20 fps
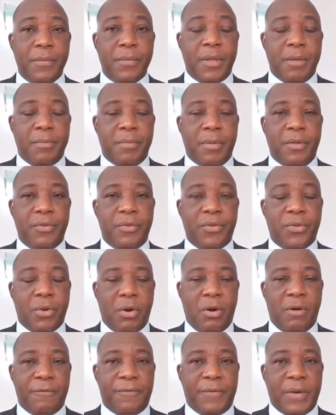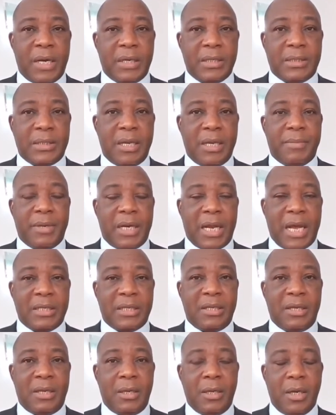the month of December.
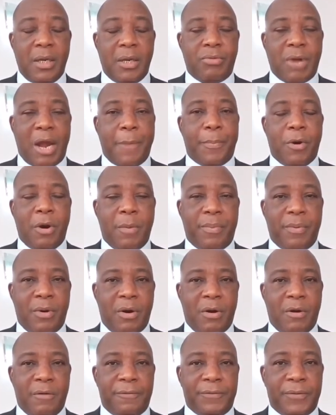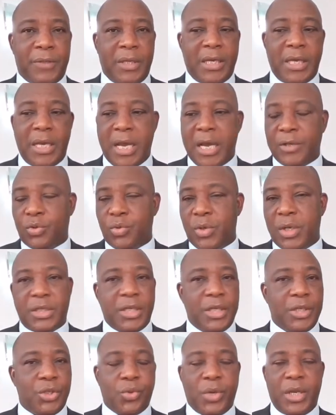That's a wrap-up of the year
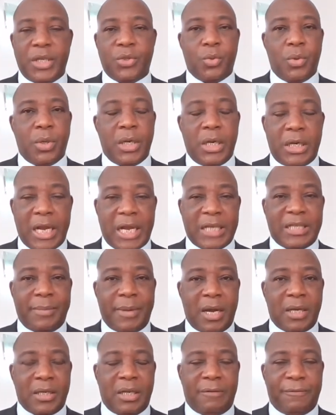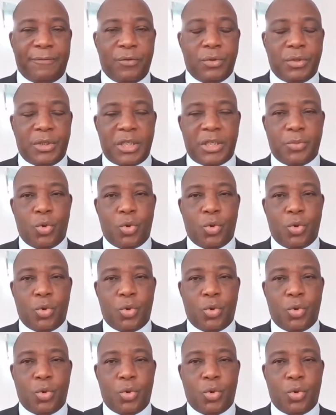2021. And that's about it for this